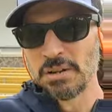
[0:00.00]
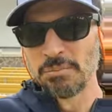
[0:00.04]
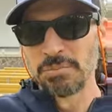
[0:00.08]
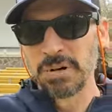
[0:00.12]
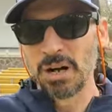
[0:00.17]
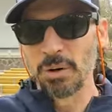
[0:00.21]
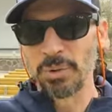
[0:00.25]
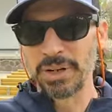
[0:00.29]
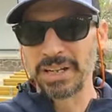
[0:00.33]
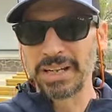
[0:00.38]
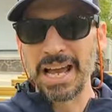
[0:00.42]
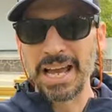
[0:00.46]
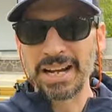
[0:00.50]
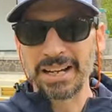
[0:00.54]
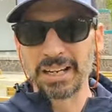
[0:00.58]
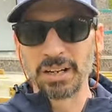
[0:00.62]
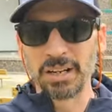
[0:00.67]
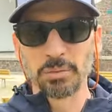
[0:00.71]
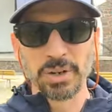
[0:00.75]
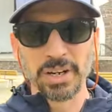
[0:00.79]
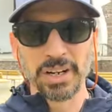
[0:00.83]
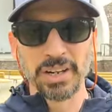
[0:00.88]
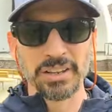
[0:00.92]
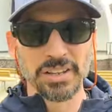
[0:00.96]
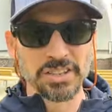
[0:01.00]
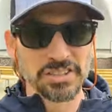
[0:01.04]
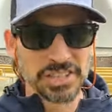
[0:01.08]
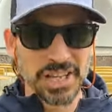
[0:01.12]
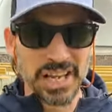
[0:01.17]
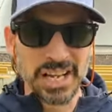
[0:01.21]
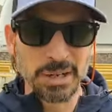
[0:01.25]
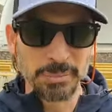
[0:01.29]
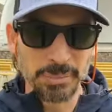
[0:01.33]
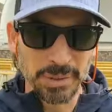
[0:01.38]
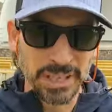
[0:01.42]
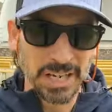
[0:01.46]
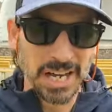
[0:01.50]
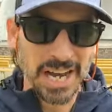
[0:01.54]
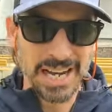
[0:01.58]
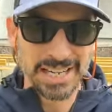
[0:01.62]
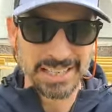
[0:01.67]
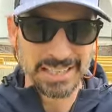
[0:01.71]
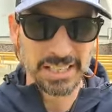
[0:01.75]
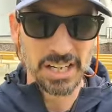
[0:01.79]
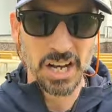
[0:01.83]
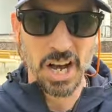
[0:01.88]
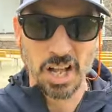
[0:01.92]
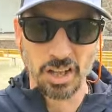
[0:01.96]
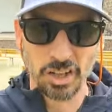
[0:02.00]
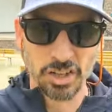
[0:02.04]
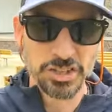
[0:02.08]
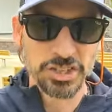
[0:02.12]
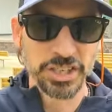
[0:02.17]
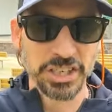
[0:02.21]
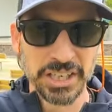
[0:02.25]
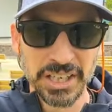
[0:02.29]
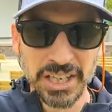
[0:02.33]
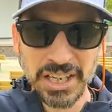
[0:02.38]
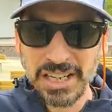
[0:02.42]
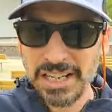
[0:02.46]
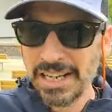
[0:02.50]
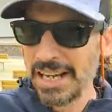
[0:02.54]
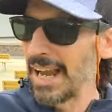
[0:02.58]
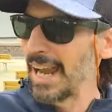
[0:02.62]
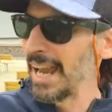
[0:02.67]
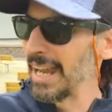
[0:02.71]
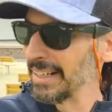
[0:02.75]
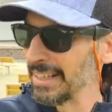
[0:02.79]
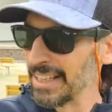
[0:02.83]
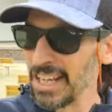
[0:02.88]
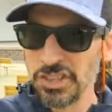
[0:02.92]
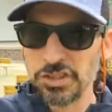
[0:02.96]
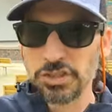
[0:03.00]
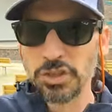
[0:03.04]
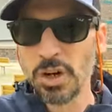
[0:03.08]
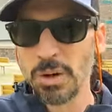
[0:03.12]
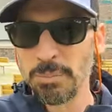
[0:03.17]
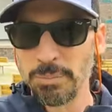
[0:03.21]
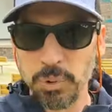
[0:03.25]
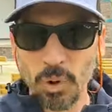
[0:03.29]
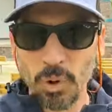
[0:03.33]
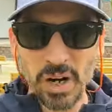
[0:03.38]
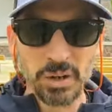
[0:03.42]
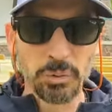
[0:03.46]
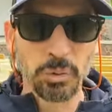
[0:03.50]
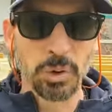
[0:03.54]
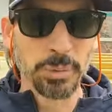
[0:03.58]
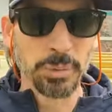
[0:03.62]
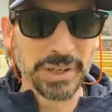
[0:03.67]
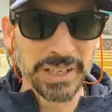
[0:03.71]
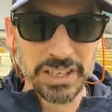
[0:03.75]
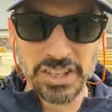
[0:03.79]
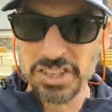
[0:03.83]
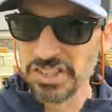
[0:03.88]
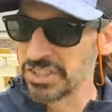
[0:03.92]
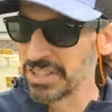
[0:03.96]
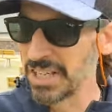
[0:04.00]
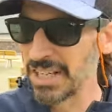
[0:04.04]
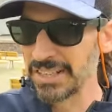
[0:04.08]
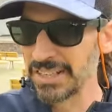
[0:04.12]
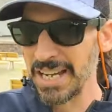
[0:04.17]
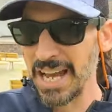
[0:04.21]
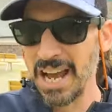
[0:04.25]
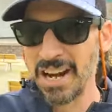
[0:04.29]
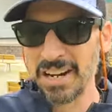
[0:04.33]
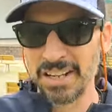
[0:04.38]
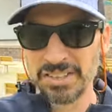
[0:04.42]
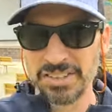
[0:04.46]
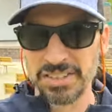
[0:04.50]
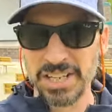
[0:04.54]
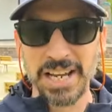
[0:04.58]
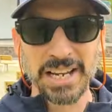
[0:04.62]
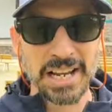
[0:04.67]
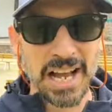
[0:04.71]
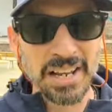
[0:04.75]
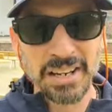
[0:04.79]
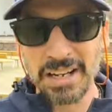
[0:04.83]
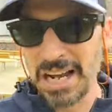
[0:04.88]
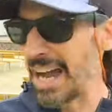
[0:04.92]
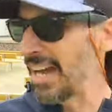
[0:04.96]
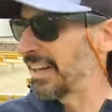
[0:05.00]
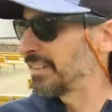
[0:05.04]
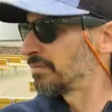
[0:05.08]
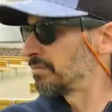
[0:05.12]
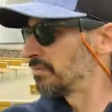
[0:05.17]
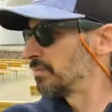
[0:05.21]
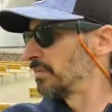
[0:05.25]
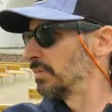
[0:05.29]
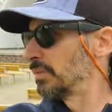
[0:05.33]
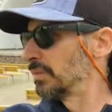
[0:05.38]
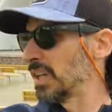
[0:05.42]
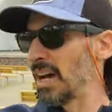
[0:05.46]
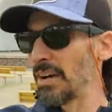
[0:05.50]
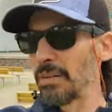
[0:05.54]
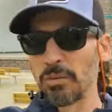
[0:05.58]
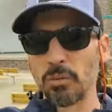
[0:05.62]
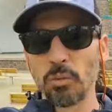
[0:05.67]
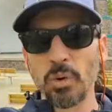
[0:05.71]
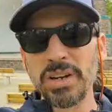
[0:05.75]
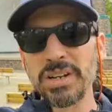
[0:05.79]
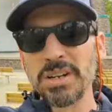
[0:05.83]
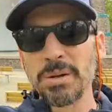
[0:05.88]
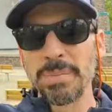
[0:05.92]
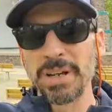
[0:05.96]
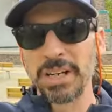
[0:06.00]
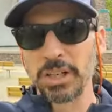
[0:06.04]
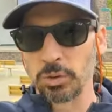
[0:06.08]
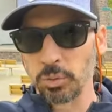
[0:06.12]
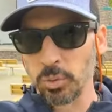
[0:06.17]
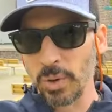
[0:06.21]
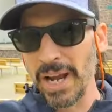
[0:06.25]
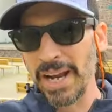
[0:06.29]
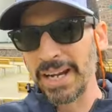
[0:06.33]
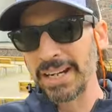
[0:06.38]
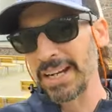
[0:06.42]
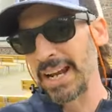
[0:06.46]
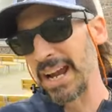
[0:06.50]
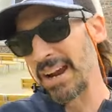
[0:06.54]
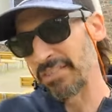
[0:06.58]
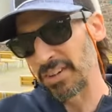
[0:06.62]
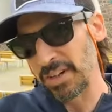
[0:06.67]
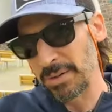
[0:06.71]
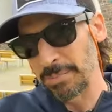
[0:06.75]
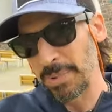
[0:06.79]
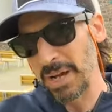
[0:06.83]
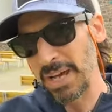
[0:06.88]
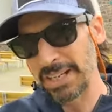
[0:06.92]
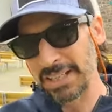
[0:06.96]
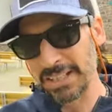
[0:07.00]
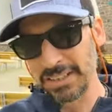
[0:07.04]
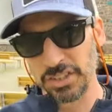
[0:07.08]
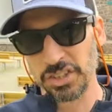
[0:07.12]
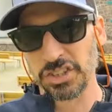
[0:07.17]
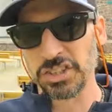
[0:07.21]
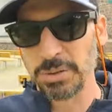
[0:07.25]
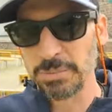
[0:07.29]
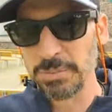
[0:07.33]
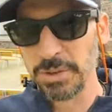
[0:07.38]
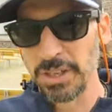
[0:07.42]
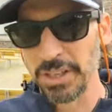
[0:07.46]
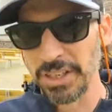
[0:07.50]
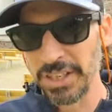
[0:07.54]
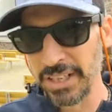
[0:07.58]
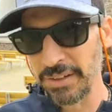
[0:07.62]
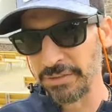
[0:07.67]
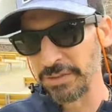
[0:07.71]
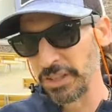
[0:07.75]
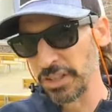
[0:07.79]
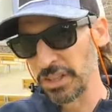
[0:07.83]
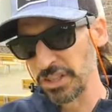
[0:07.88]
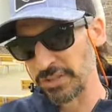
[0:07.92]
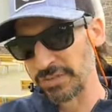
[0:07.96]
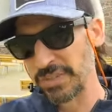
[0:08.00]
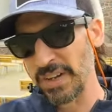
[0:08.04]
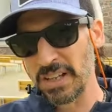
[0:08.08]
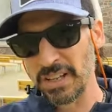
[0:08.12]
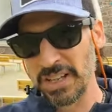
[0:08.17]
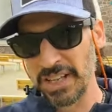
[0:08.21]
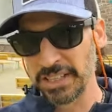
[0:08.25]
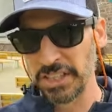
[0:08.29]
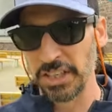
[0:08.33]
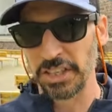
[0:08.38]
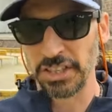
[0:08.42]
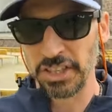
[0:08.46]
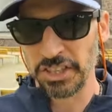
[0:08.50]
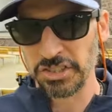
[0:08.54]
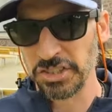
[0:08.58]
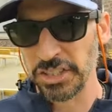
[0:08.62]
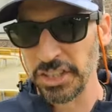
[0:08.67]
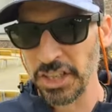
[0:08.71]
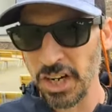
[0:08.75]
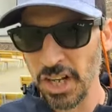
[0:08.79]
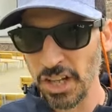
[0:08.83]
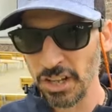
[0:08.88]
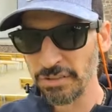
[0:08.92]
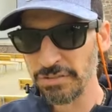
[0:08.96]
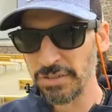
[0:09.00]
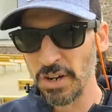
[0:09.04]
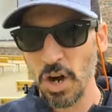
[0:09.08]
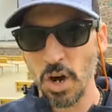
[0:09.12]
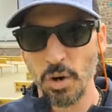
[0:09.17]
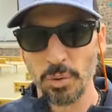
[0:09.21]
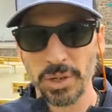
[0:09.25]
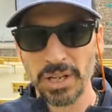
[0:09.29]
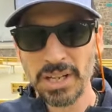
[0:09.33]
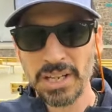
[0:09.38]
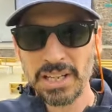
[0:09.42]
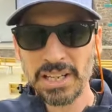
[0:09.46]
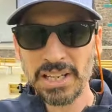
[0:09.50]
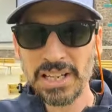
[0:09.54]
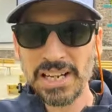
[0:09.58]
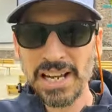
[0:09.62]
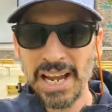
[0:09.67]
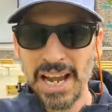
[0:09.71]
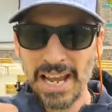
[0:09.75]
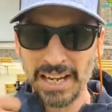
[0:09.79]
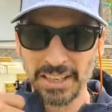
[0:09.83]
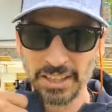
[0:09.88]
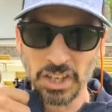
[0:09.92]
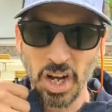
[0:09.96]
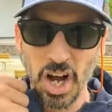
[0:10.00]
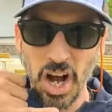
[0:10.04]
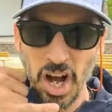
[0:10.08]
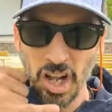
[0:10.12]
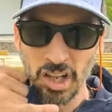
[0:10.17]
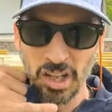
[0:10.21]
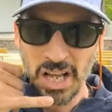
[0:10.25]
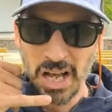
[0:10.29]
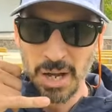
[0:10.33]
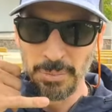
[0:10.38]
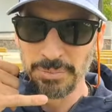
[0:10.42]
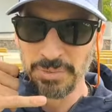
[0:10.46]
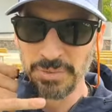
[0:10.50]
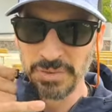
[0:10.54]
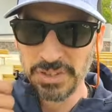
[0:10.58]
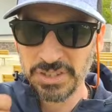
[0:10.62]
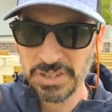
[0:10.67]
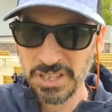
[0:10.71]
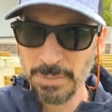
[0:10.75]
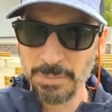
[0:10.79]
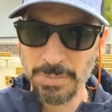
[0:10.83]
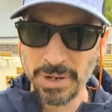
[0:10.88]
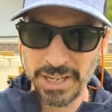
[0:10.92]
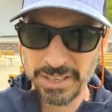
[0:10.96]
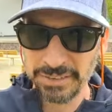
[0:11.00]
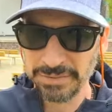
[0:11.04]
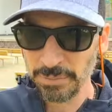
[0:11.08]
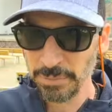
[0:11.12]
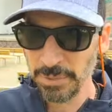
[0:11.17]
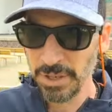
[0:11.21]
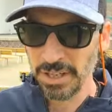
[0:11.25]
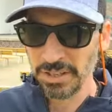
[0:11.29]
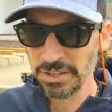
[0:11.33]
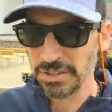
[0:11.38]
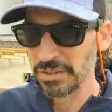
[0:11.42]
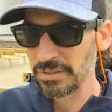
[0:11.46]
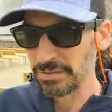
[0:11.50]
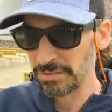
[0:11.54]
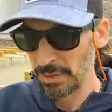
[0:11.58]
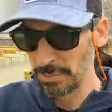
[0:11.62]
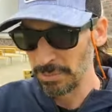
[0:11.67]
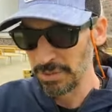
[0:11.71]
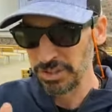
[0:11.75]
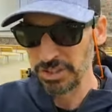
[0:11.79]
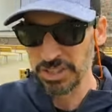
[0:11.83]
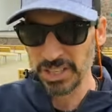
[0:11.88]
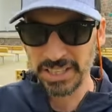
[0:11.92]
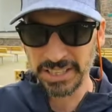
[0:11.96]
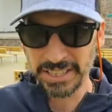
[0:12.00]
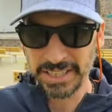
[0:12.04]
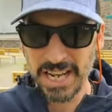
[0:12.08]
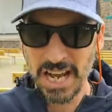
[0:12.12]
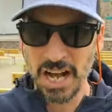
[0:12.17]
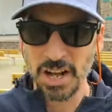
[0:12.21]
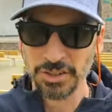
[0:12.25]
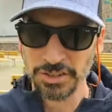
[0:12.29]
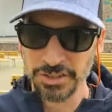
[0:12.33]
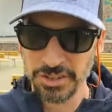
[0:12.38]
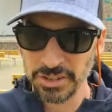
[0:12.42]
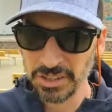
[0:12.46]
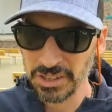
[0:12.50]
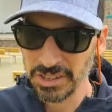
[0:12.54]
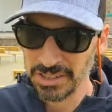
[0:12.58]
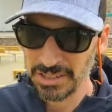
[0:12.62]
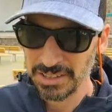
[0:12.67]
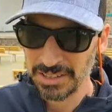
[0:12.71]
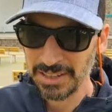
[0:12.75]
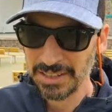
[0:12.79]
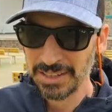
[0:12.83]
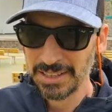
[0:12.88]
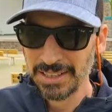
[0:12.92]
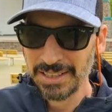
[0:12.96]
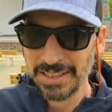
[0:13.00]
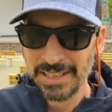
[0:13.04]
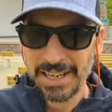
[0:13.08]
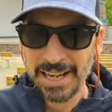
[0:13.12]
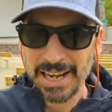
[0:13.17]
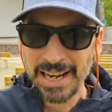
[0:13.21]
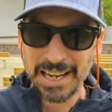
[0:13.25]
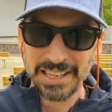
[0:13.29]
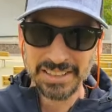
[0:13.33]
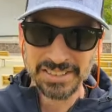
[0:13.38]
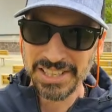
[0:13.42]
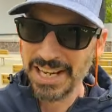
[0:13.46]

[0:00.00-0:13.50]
But we got to get rid of this enemy ideology and get to a point where we can just sit down and say, wouldn't it be great, everybody in this community, if you just felt like you could just get on the phone and call up somebody from the city council and